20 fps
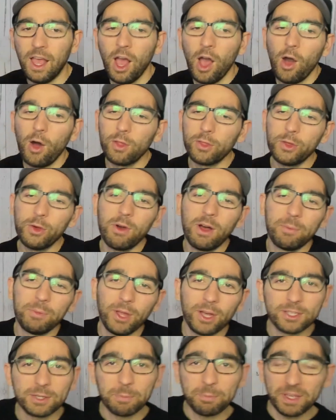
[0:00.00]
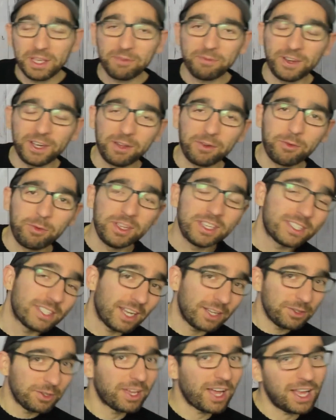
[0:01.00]
Although I'm not a big fan of
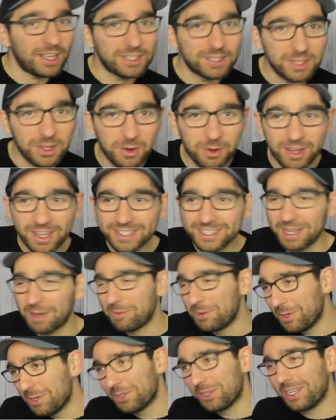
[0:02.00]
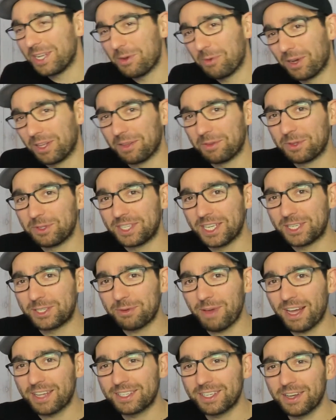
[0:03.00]
Queenstown, you guys know it, I'm usually one of the
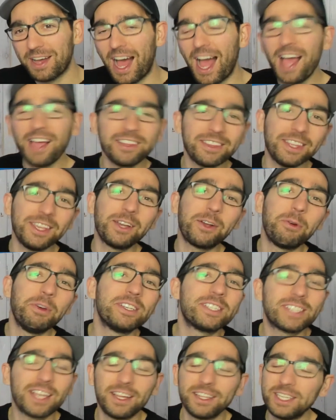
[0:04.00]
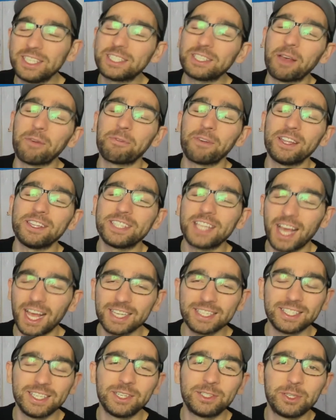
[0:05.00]
detractors. I think Queenstown is
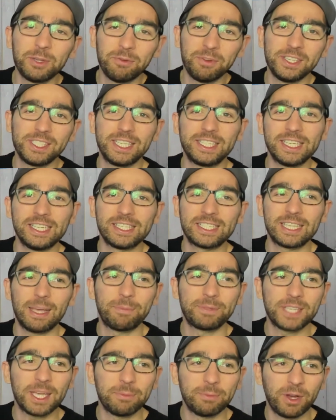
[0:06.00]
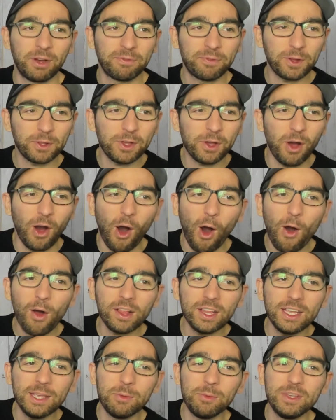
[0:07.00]
fantastic to visit in September for the
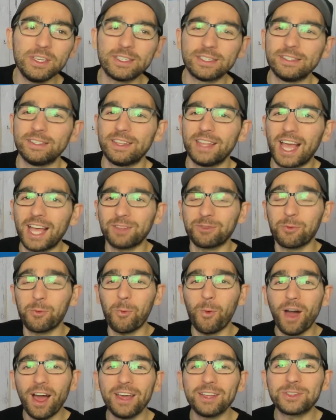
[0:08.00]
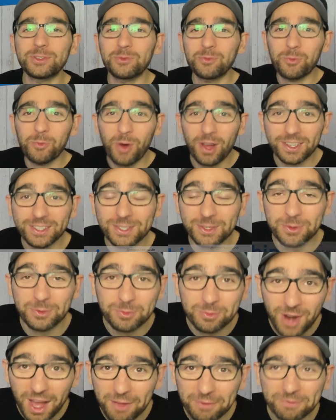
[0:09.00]
only reason that white water
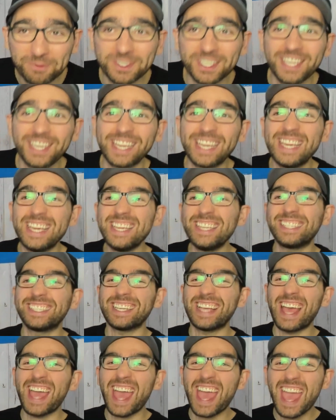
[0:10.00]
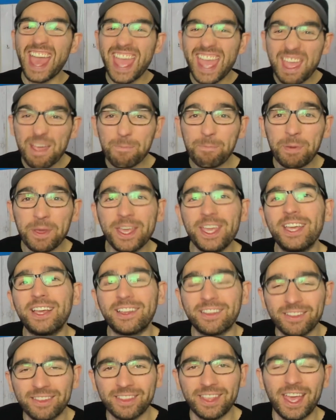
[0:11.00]
rafting is epic
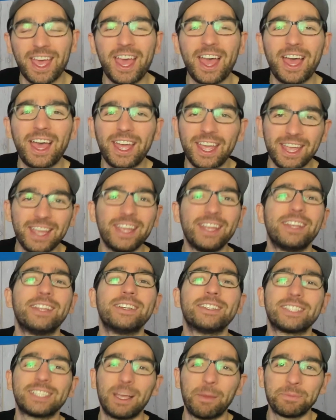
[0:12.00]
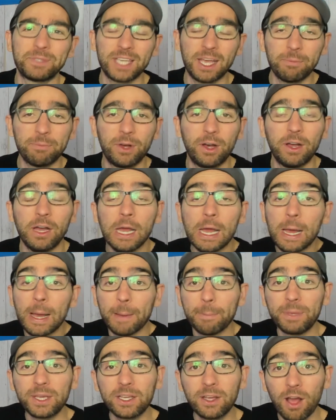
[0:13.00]
there in September
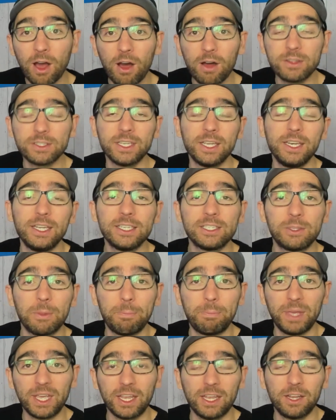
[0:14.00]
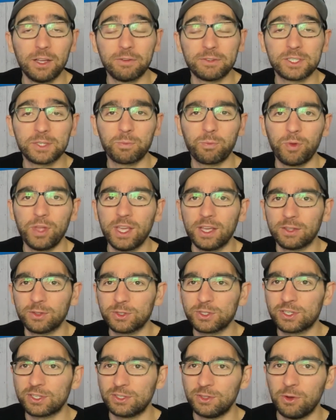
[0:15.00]
because it is the beginning of spring. The
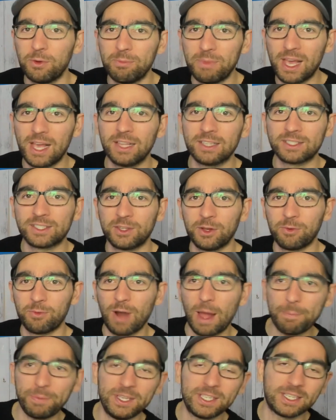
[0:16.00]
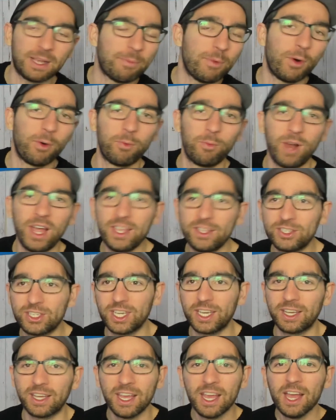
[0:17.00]
snow melts, the rapids are more
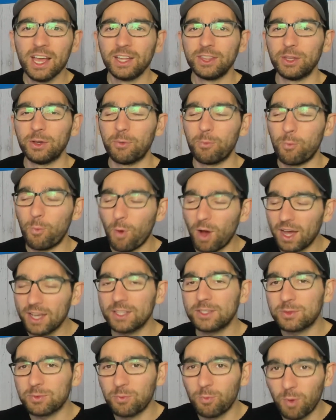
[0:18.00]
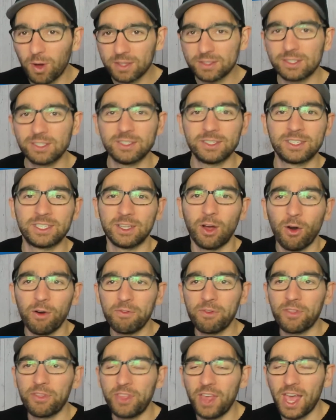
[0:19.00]
raging, the white waters
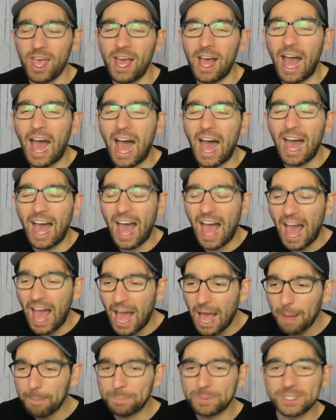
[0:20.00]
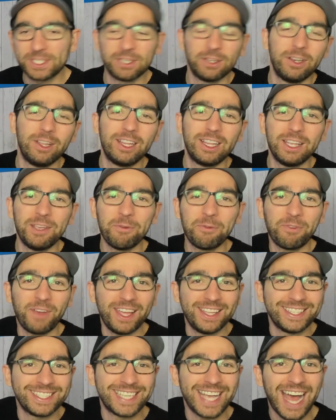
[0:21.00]
over there are absolutely
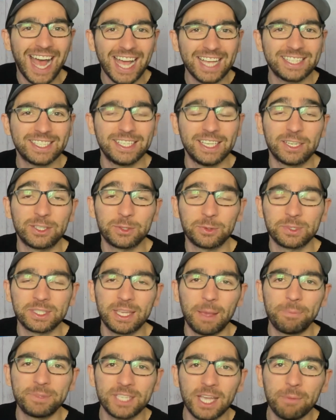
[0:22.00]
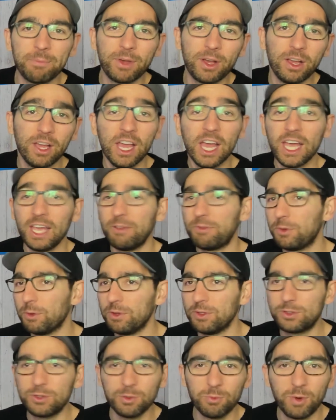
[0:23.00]
fantastic. So September, if you're
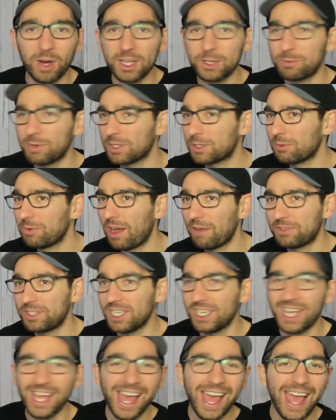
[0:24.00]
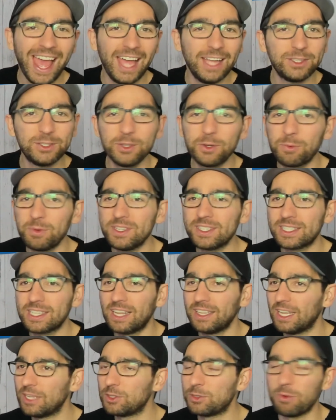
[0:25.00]
into whitewater rafting, head to
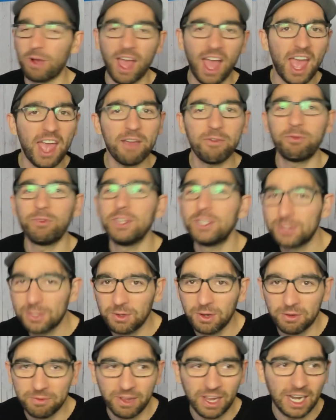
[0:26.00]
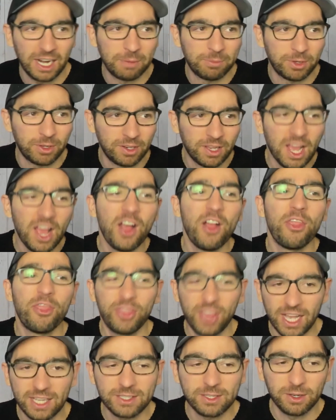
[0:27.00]
Queenstown and do every tour available.
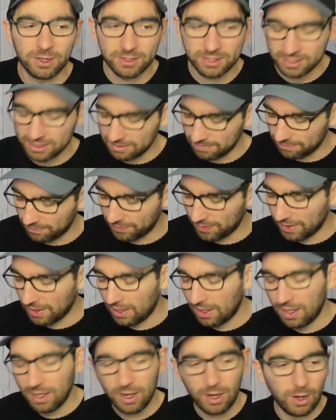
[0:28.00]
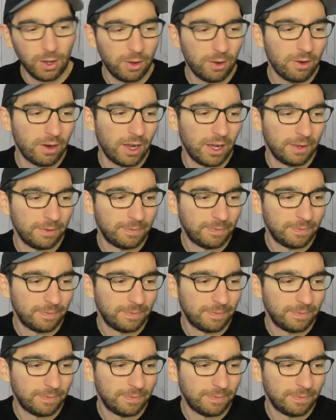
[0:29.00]
That's awesome. Laura.